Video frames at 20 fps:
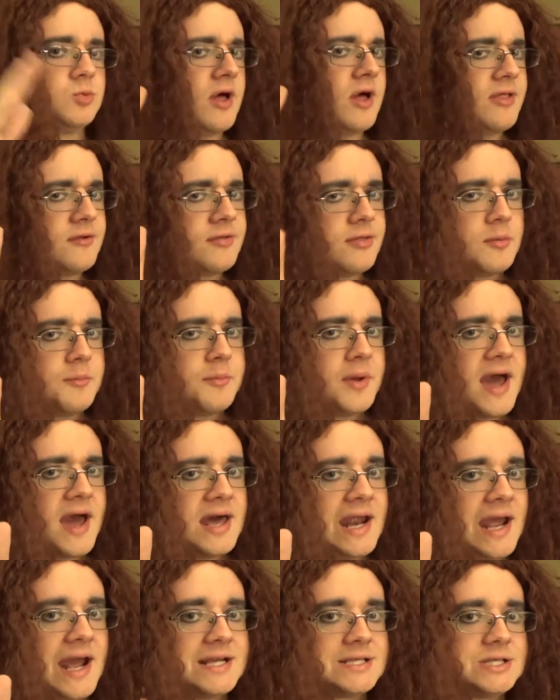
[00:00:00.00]
Whether they're
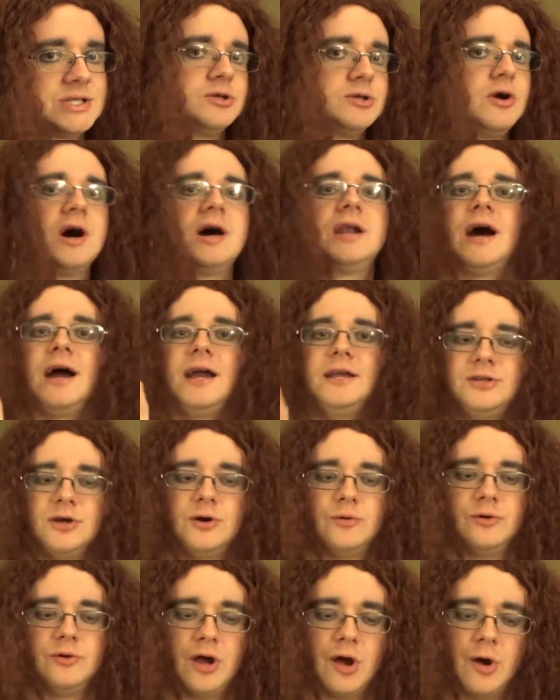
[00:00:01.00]
badass or not, I
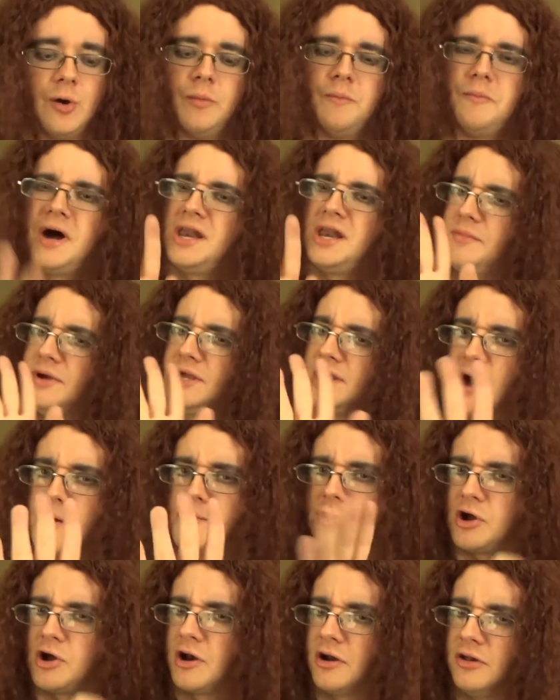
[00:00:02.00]
don't know. Might have been
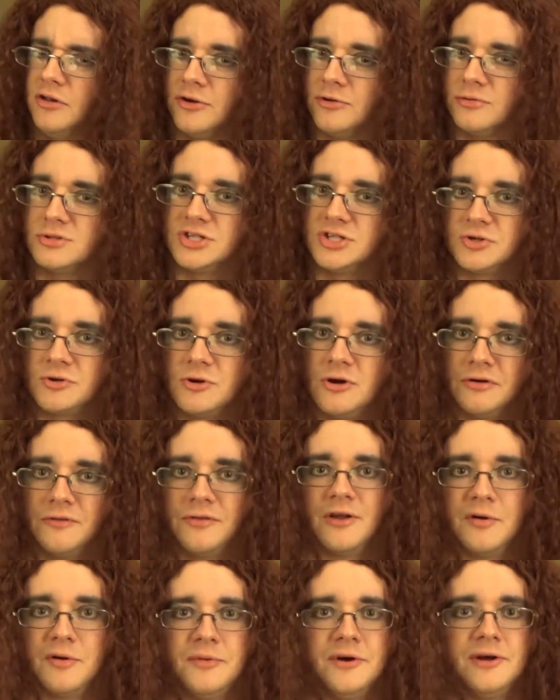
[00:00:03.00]
coming on a little strong
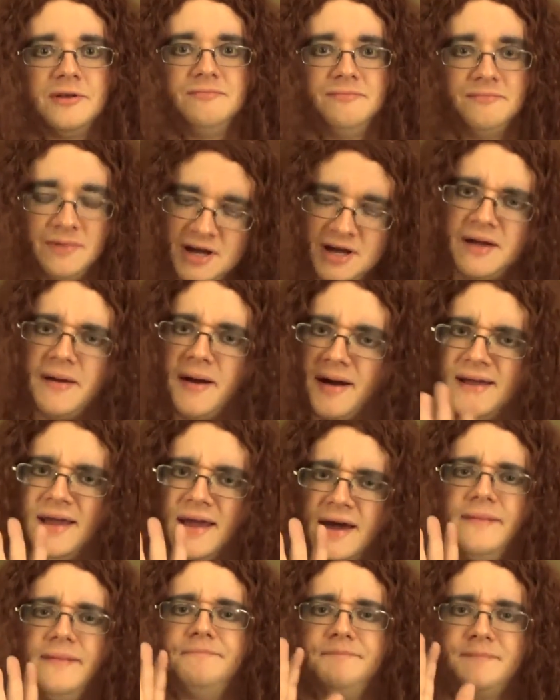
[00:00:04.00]
there, but
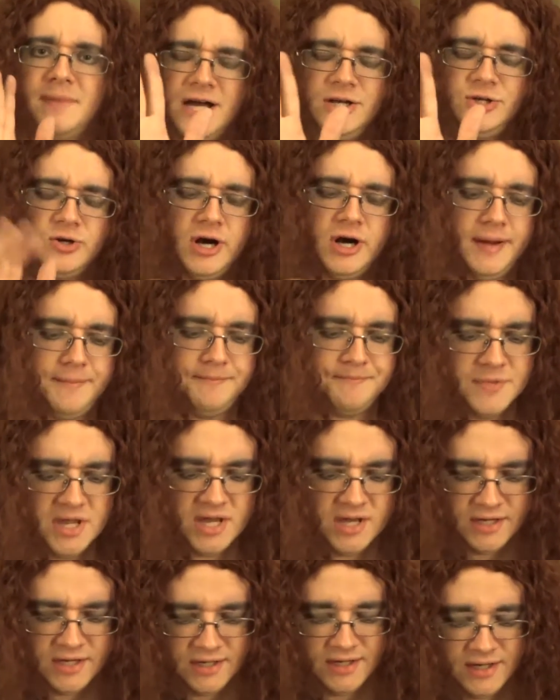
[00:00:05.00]
again, I tried.
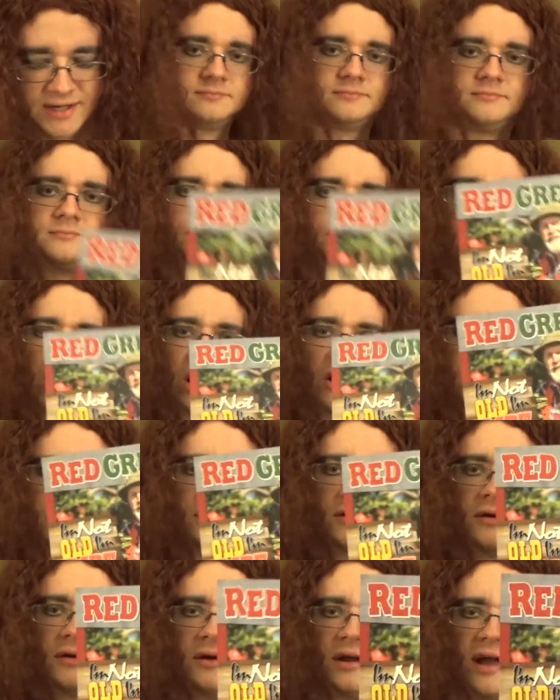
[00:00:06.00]

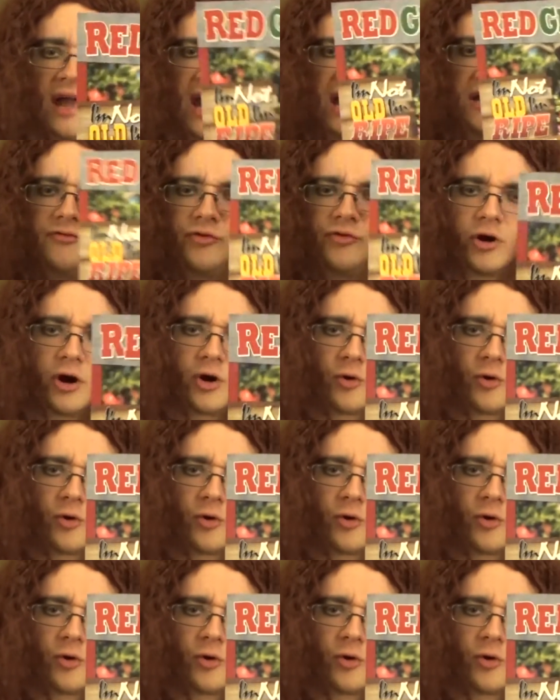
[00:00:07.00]
Ad for a